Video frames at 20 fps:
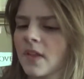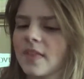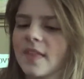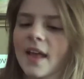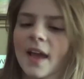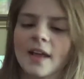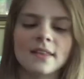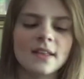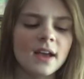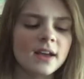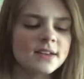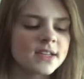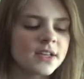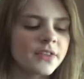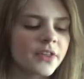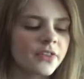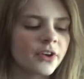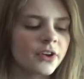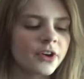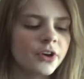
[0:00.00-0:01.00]
they had the
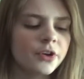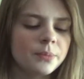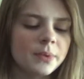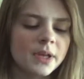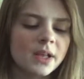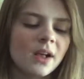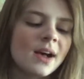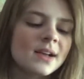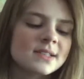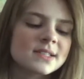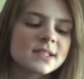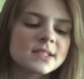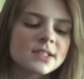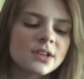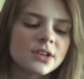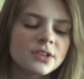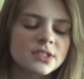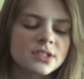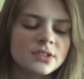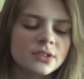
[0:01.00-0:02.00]
idea that there could be classics
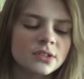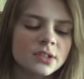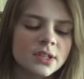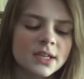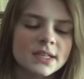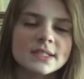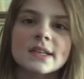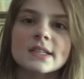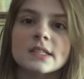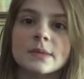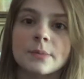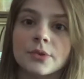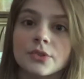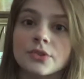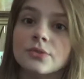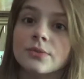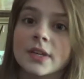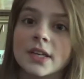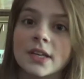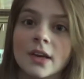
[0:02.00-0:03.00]
that are still accessible
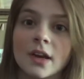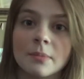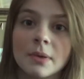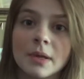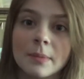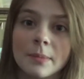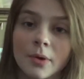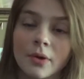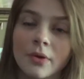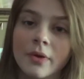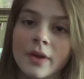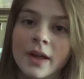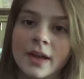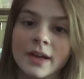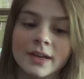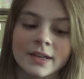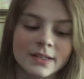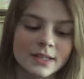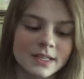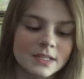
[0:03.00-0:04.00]
to really young people,
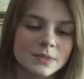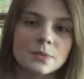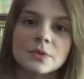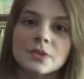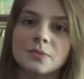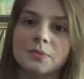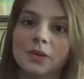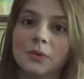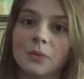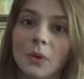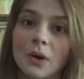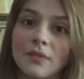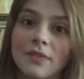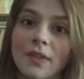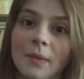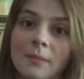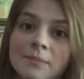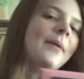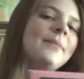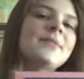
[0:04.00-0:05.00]
and this would be one of
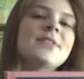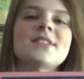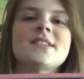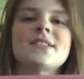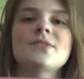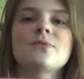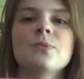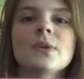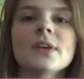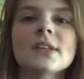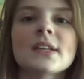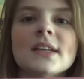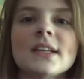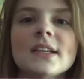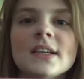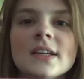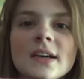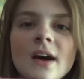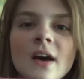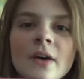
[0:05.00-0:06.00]
them. I'm just
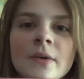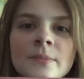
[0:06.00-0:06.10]
really